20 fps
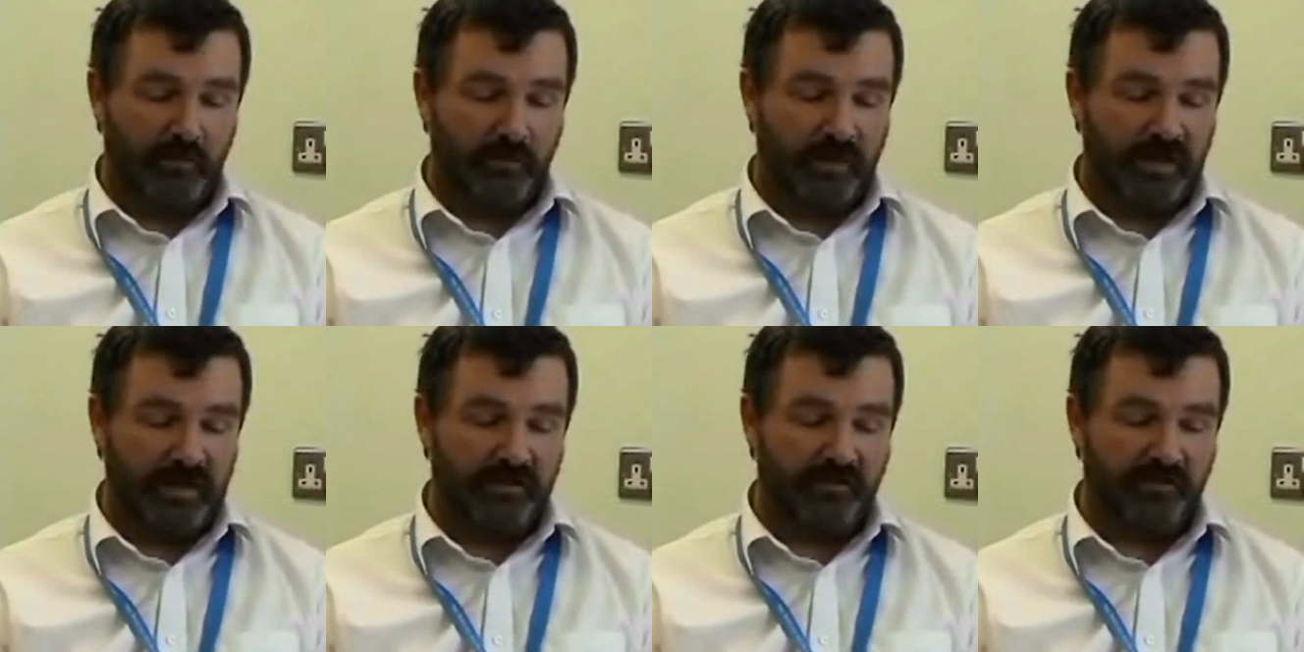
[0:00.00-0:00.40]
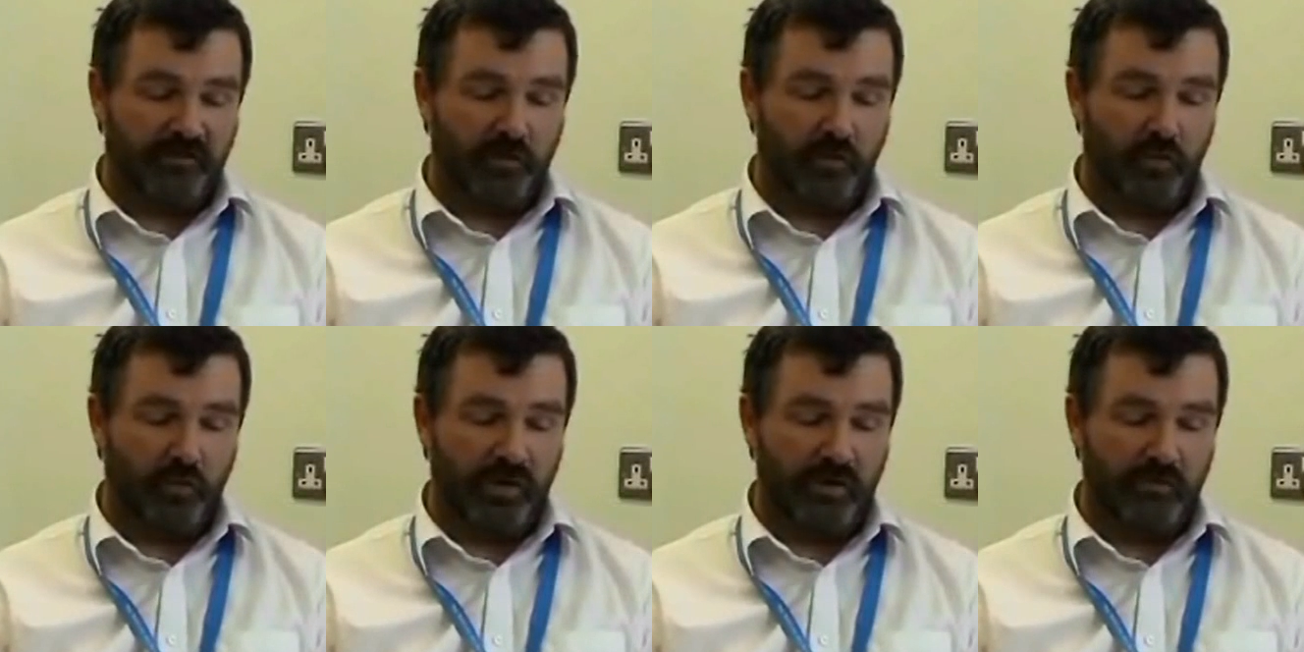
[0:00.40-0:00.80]

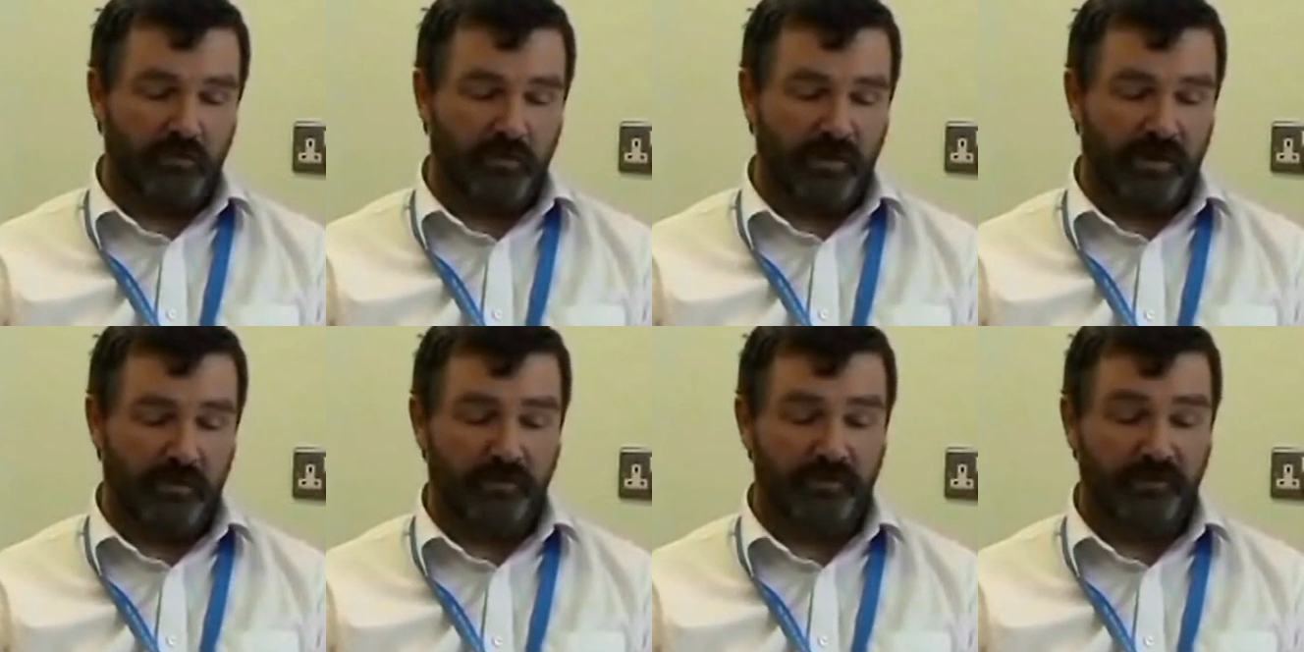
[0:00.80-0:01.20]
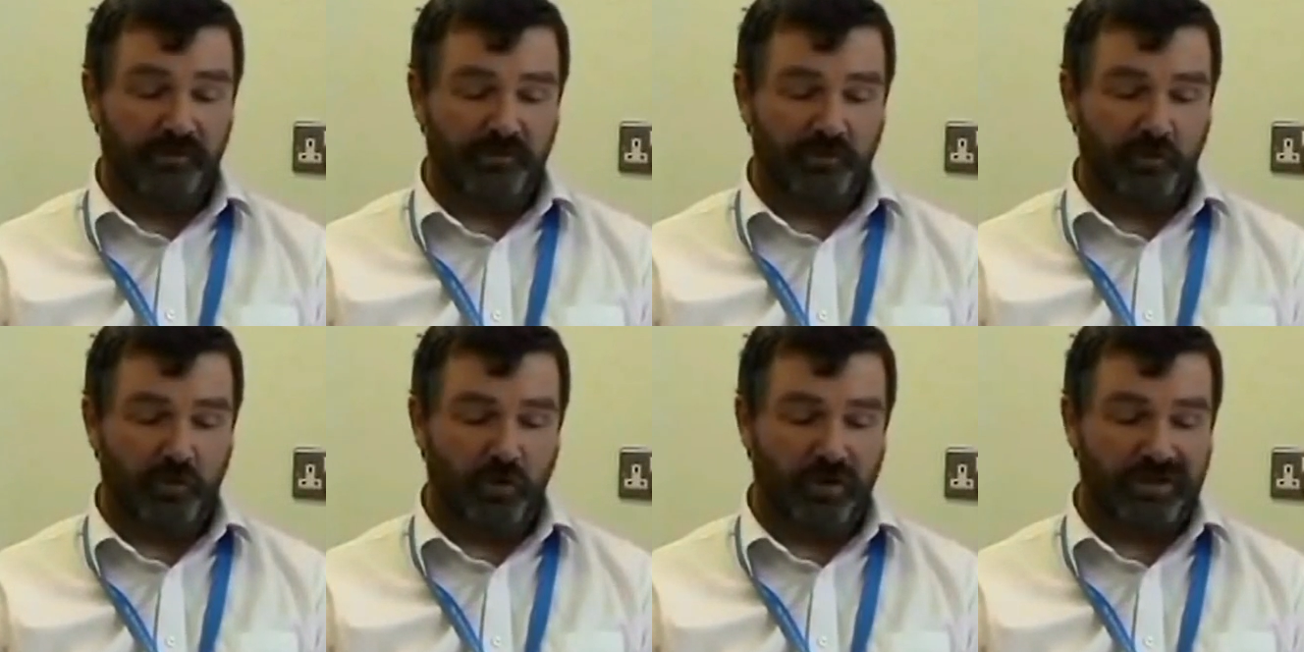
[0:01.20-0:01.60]
means that we will be able to
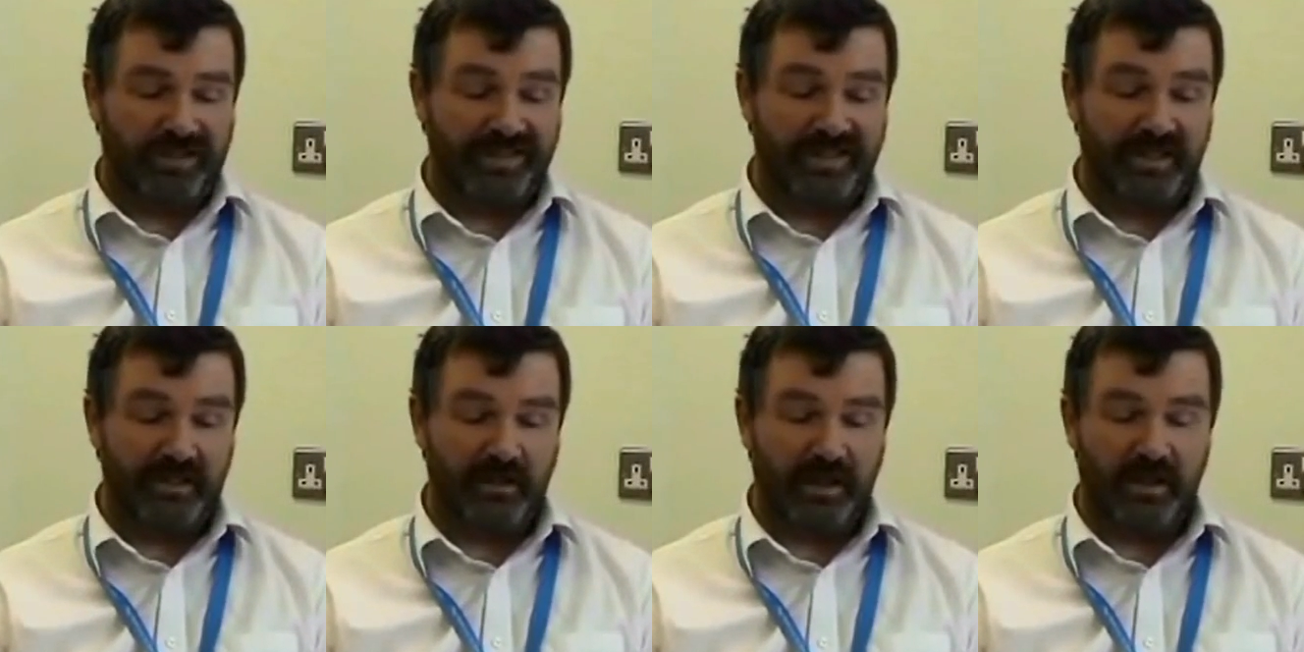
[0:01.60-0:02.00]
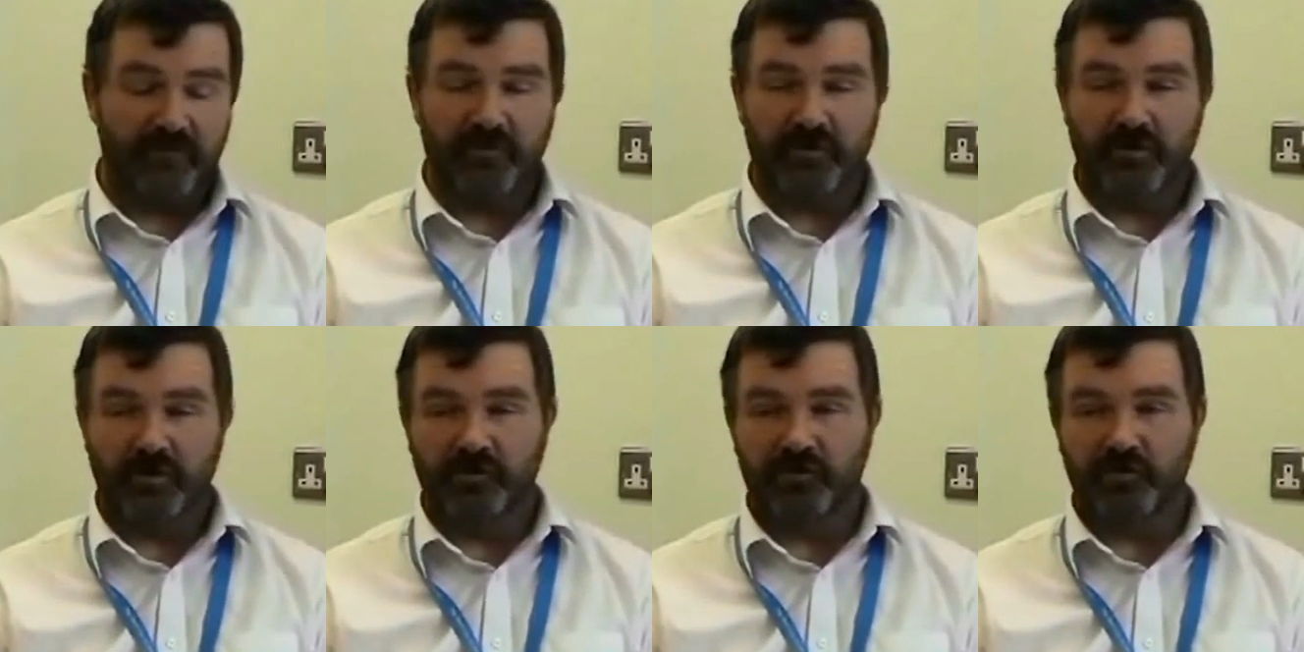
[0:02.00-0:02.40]
store clinical
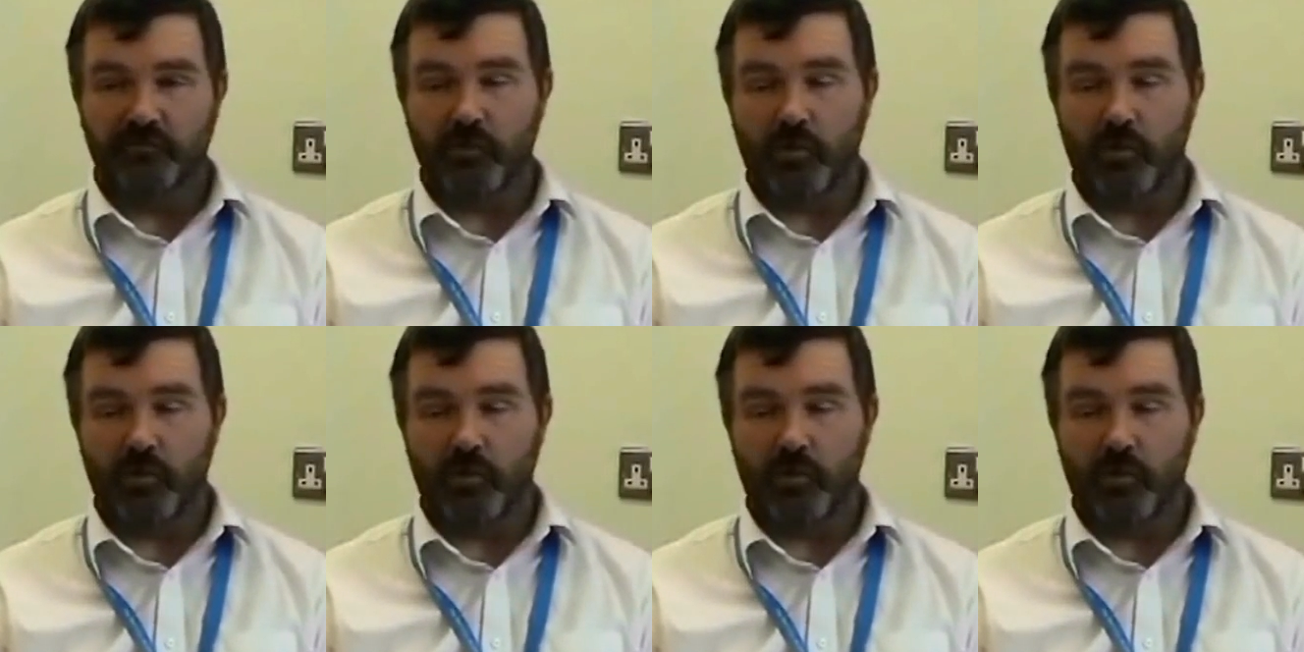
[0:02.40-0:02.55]
evidence